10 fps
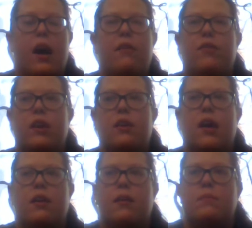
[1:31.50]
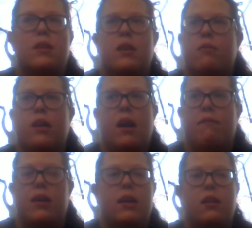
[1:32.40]
Yeah, I feel like a lot of them didn't really
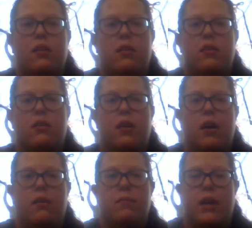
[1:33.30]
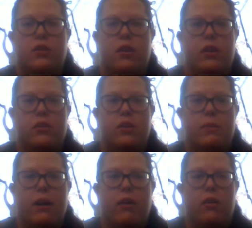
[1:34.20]
have any Asian art history
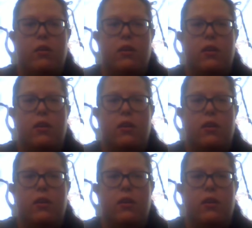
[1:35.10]
background.